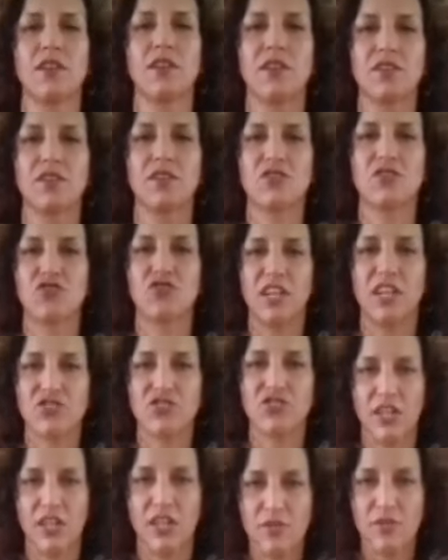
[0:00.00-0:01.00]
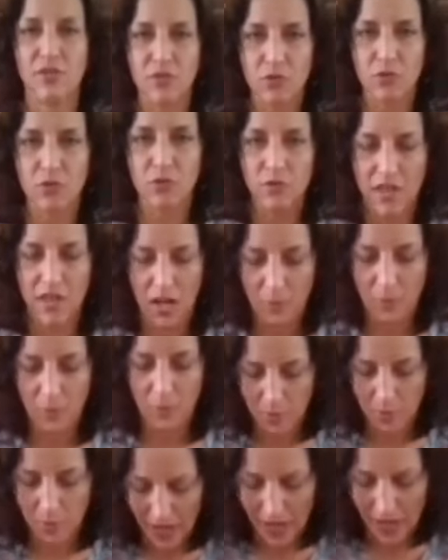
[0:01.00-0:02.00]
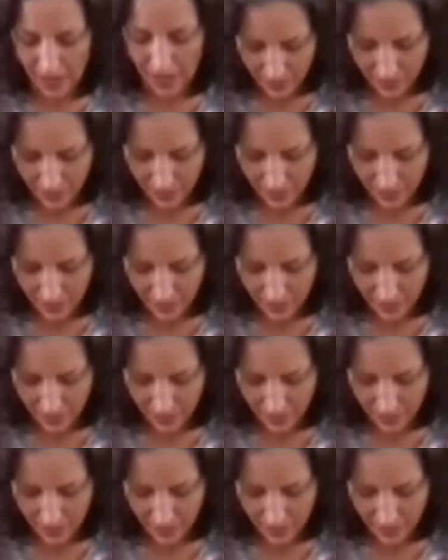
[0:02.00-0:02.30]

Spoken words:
stretching through the upper back.